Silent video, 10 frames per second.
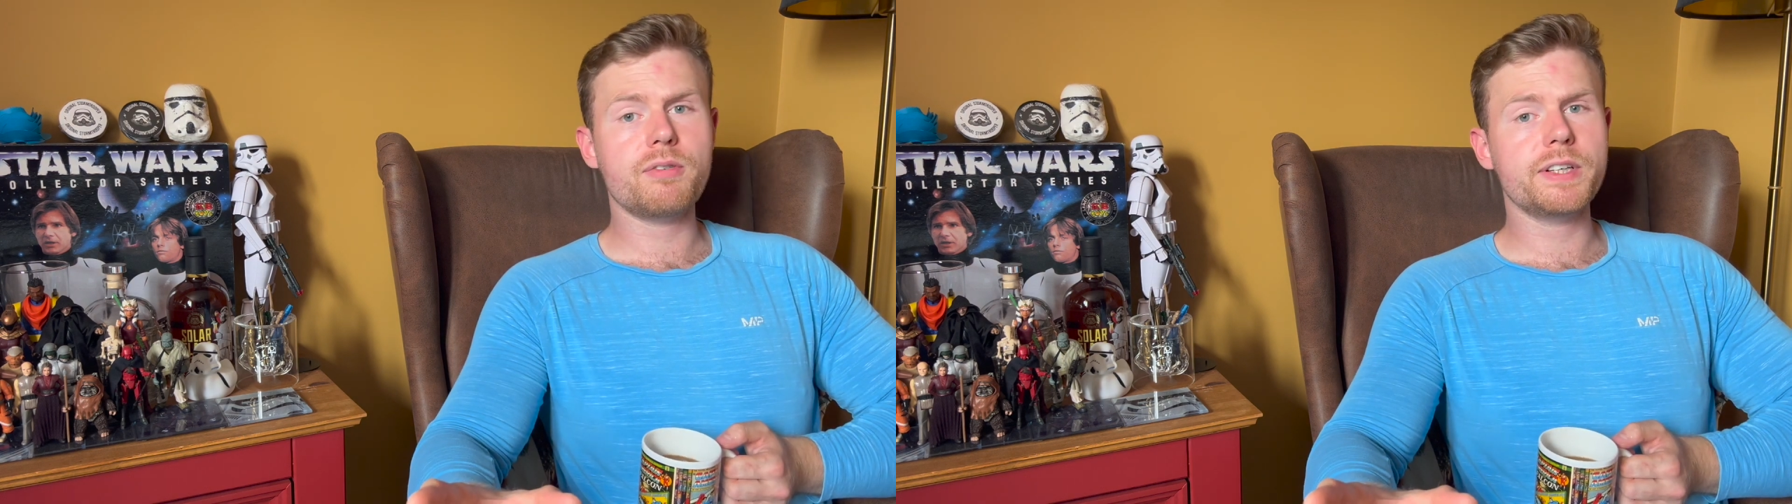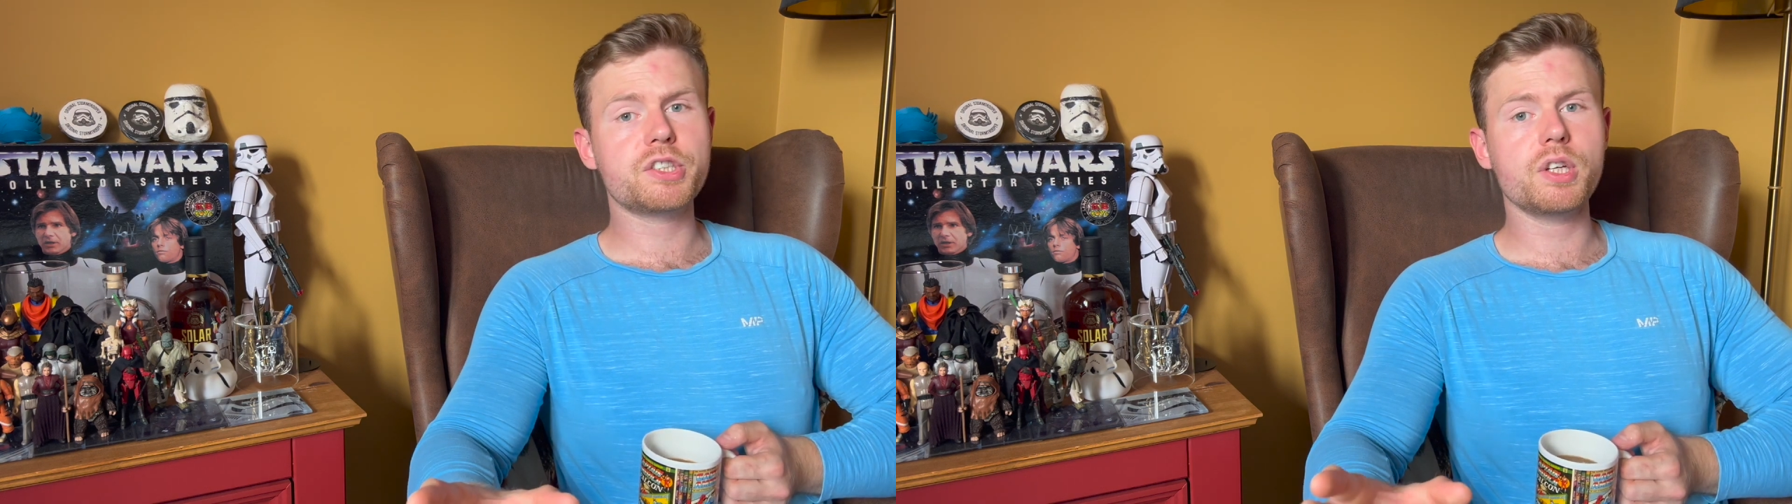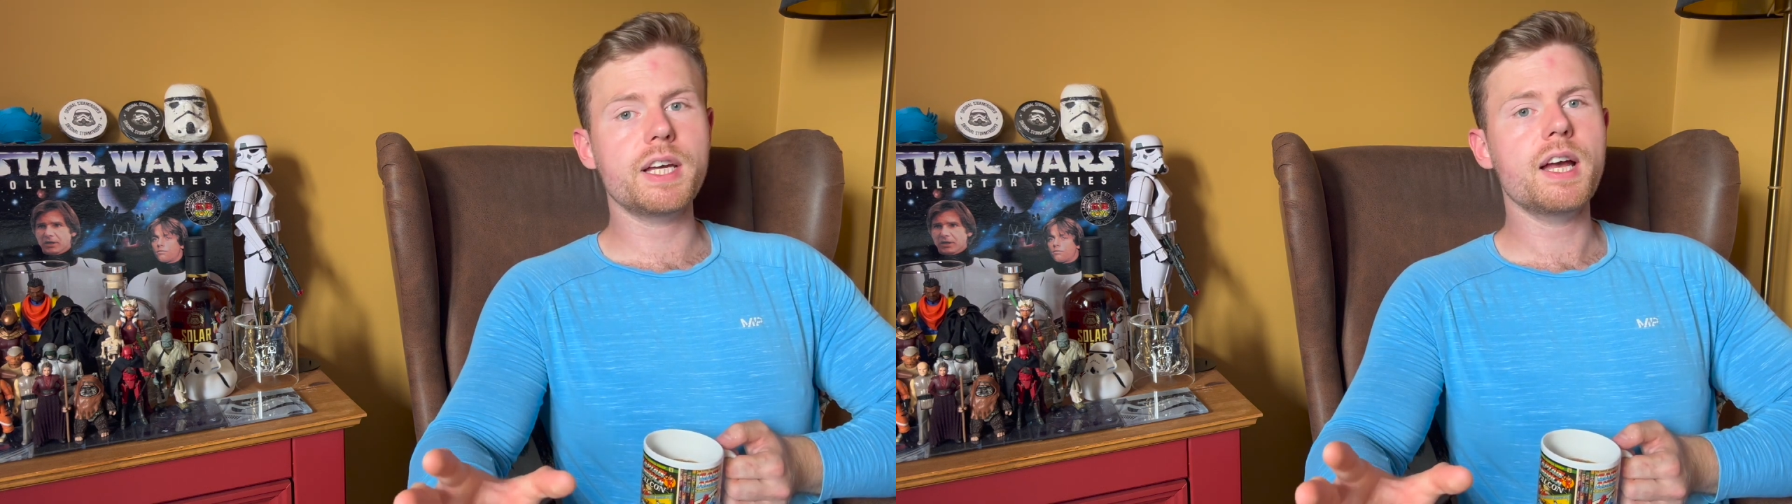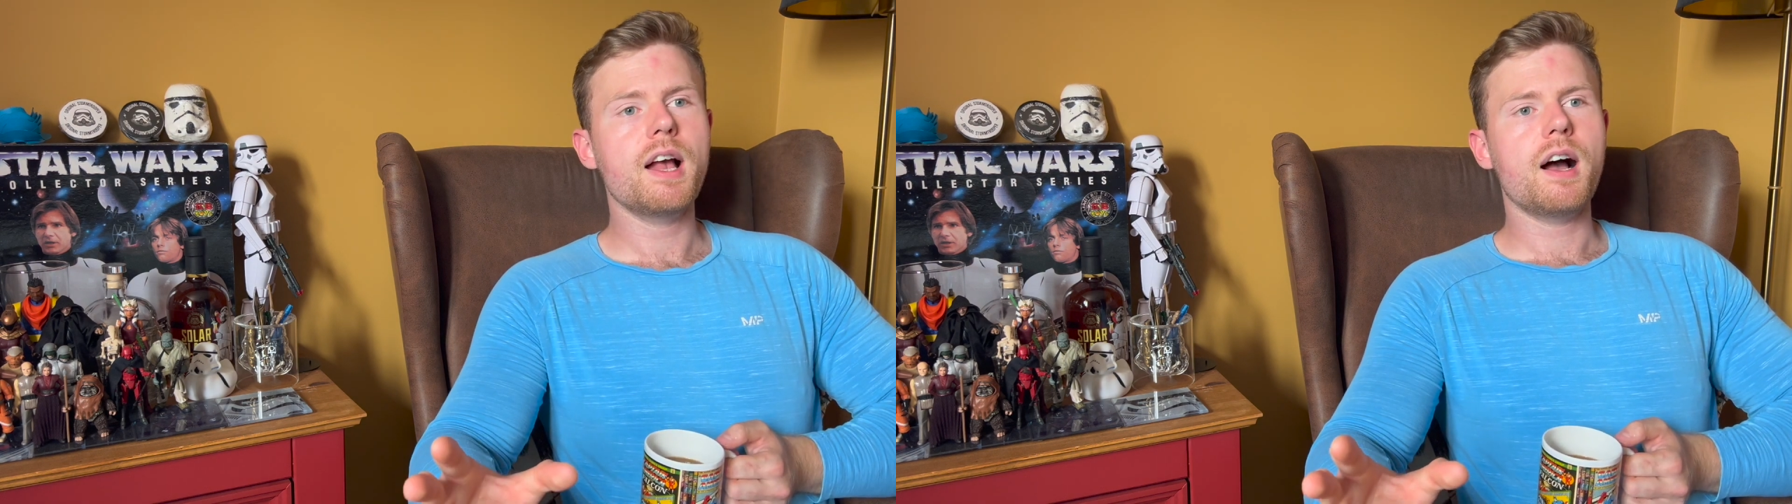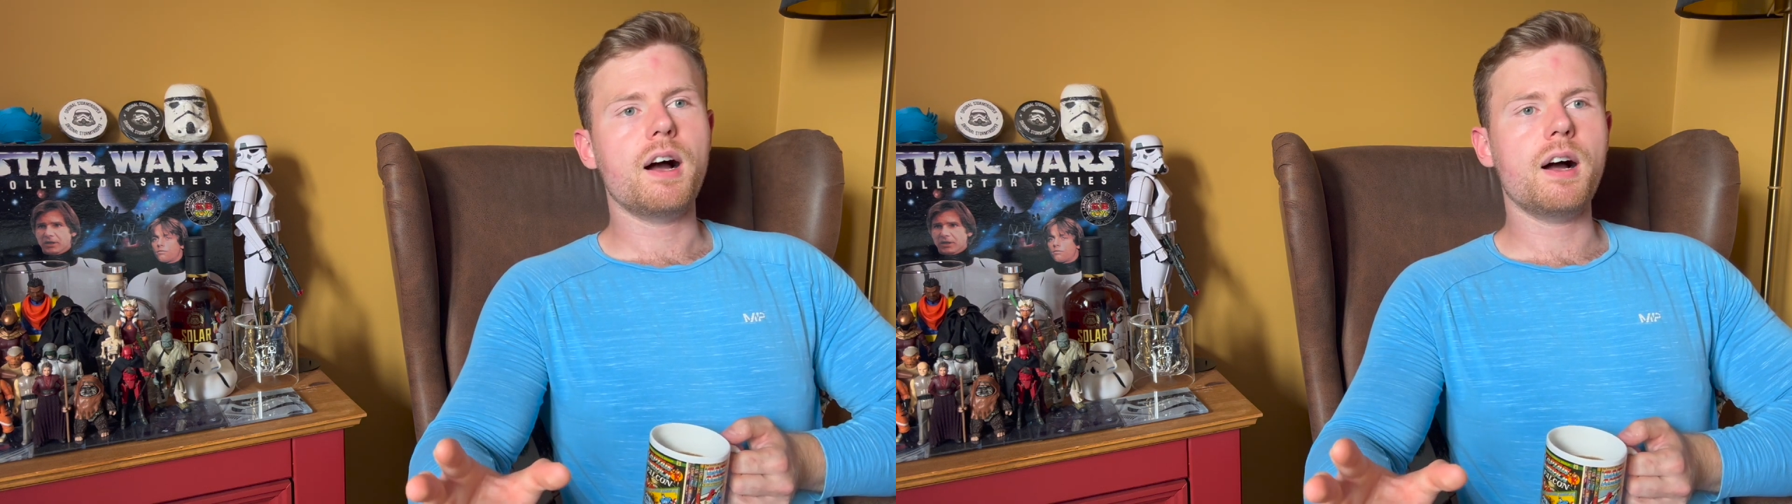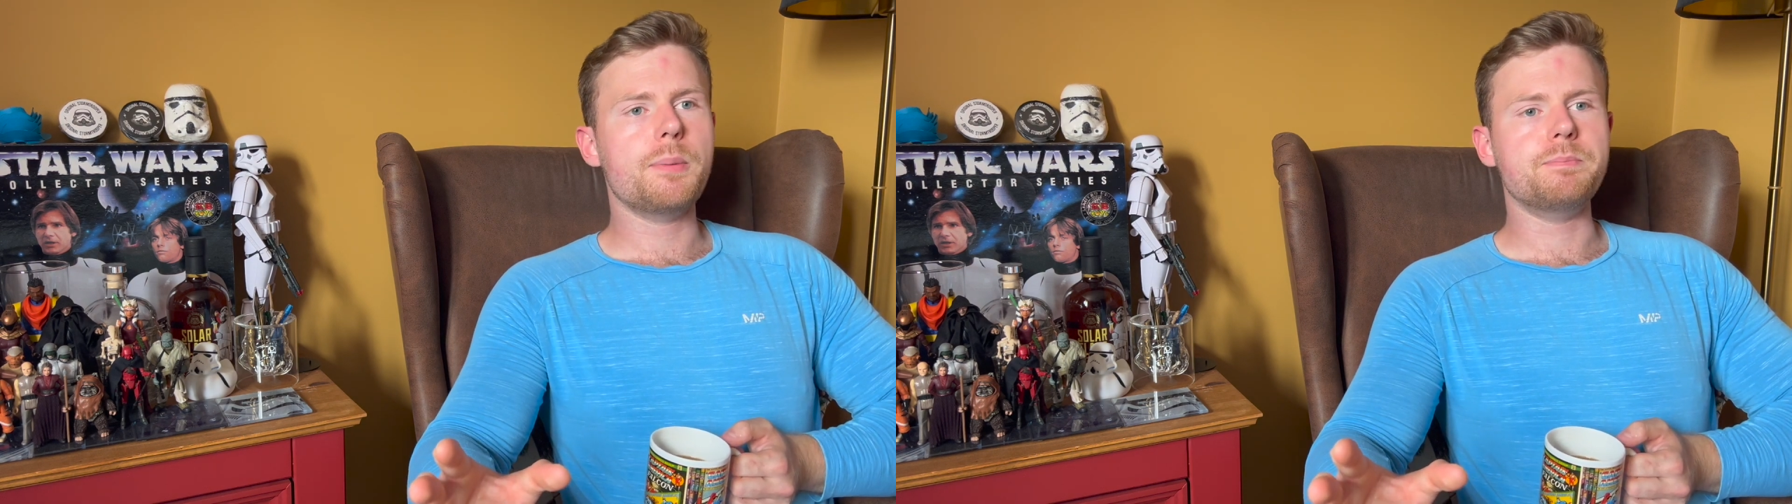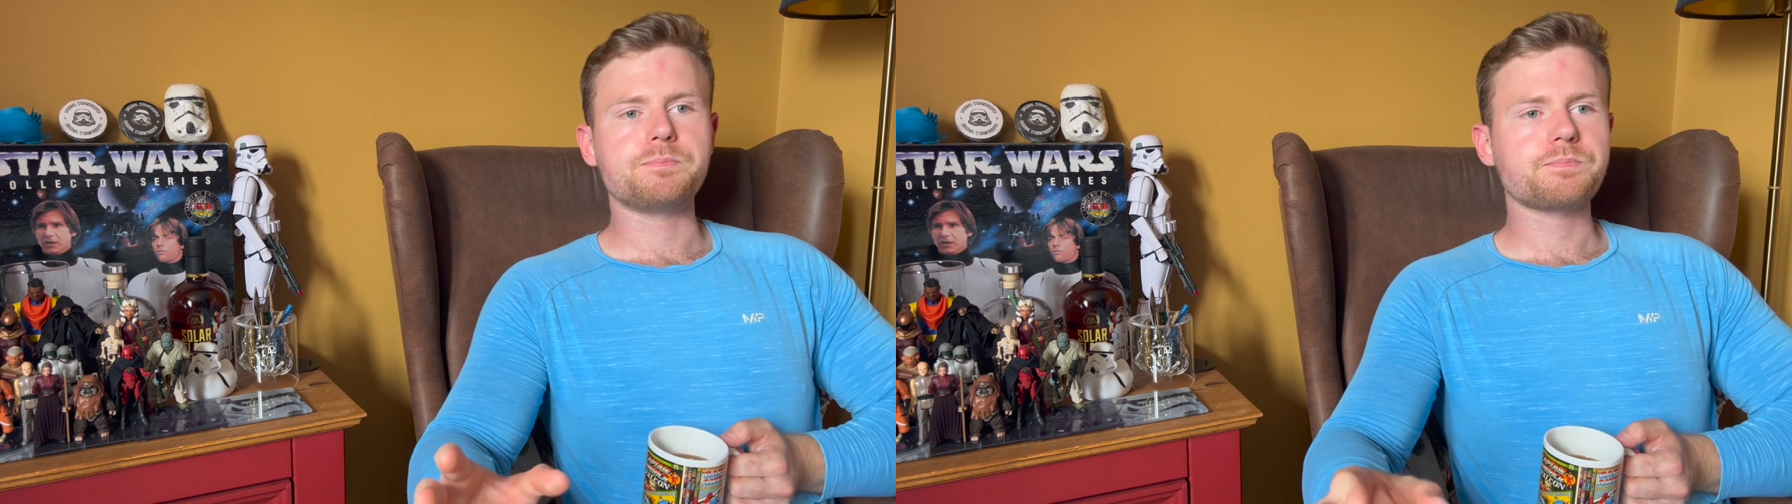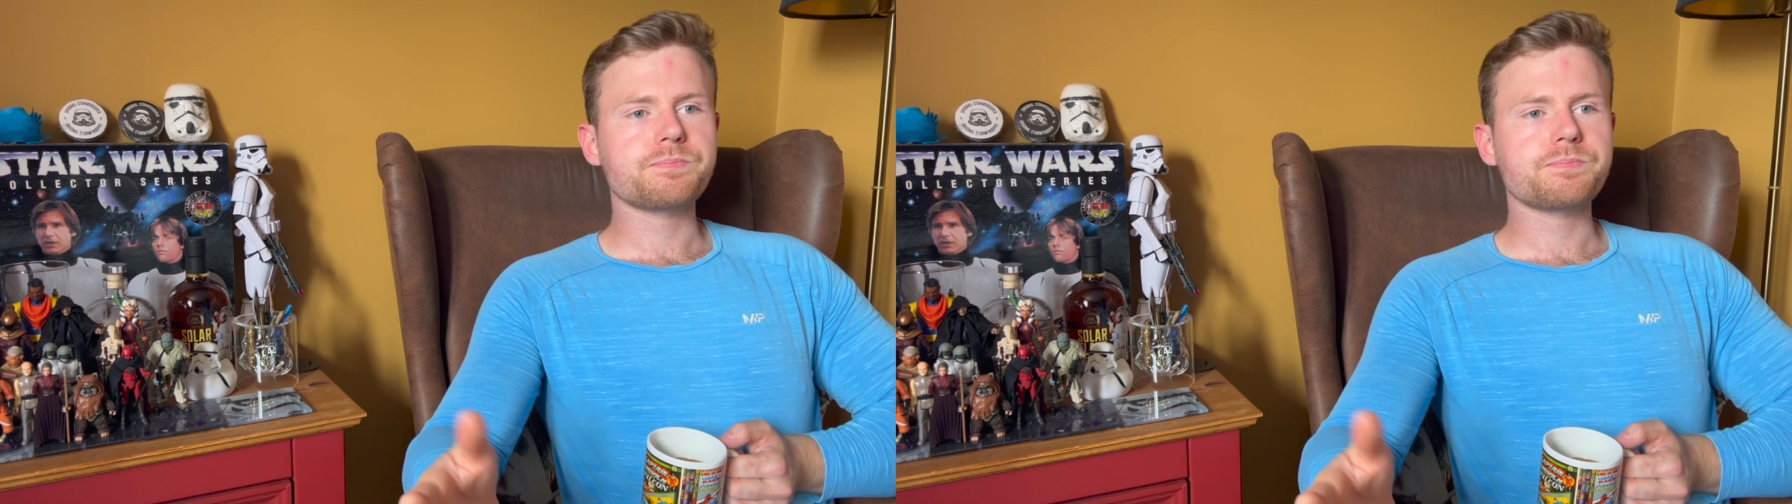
eventually, um,